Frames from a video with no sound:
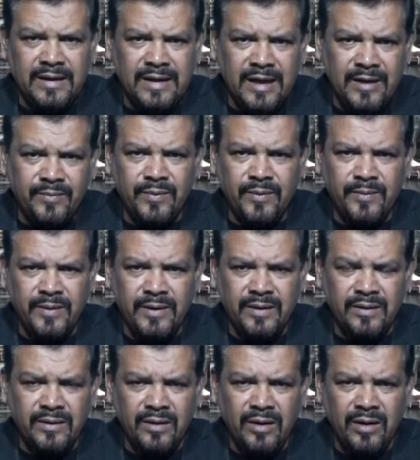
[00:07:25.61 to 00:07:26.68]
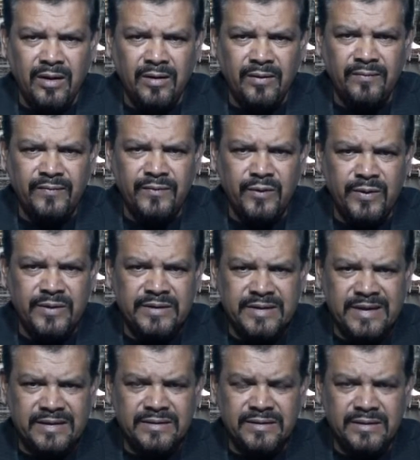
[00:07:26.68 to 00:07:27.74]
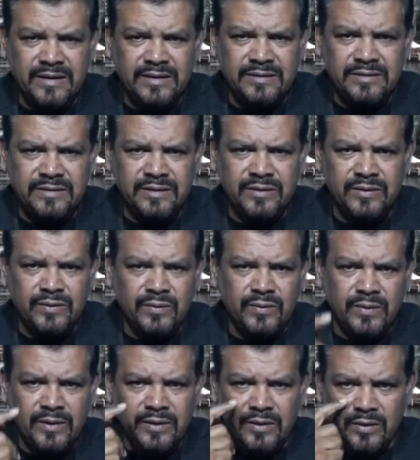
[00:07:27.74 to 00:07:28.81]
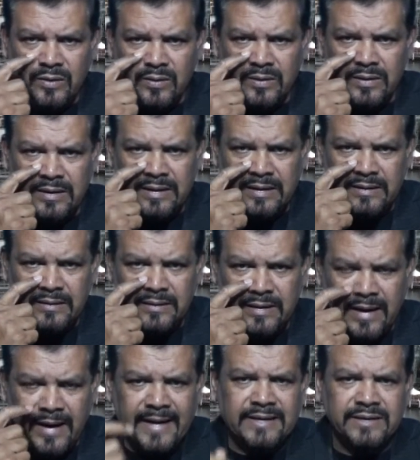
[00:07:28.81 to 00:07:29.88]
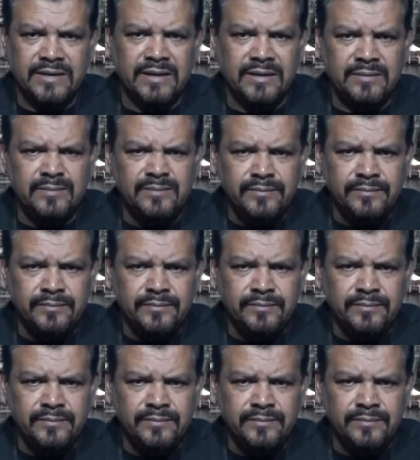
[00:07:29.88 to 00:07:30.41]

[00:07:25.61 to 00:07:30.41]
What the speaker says: capable of doing justice to your character.